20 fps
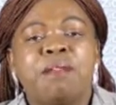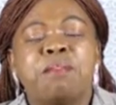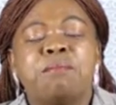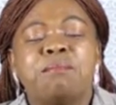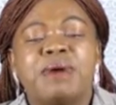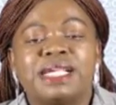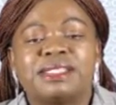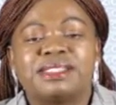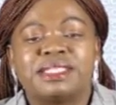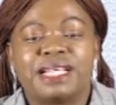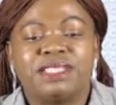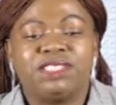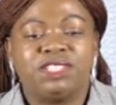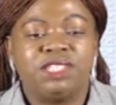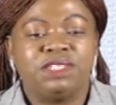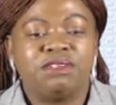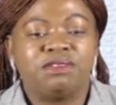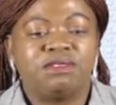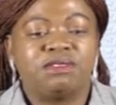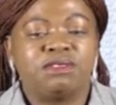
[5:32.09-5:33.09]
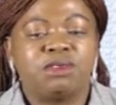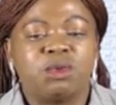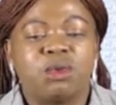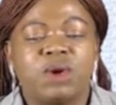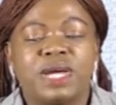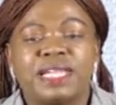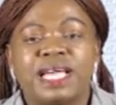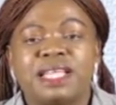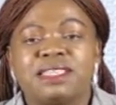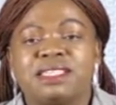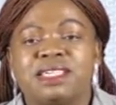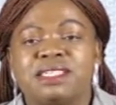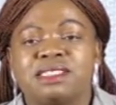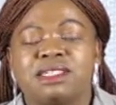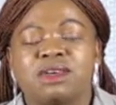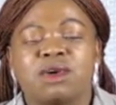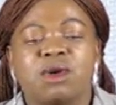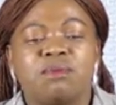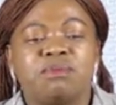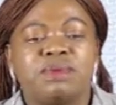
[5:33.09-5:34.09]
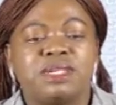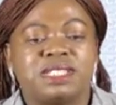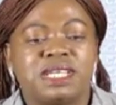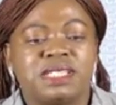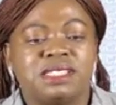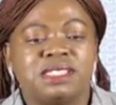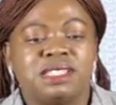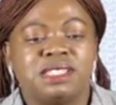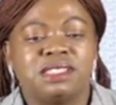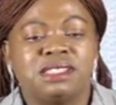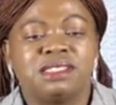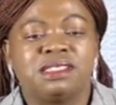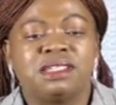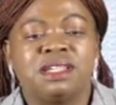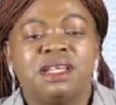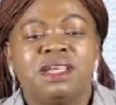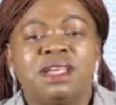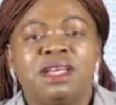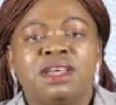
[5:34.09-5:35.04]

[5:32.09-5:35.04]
must achieve. What are these competencies?